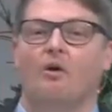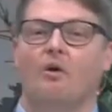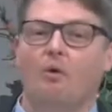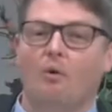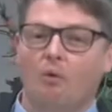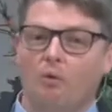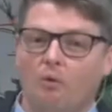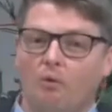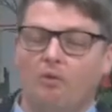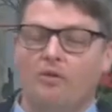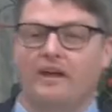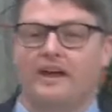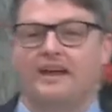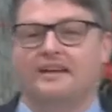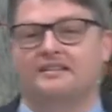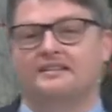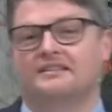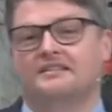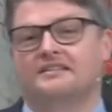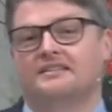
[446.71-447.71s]
All
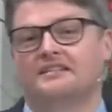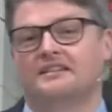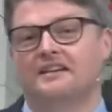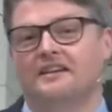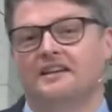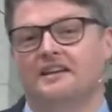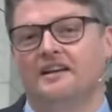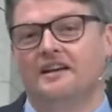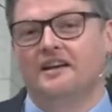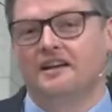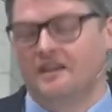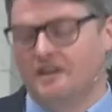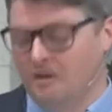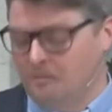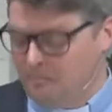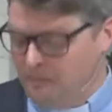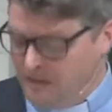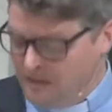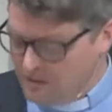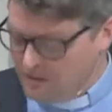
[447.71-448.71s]
this could be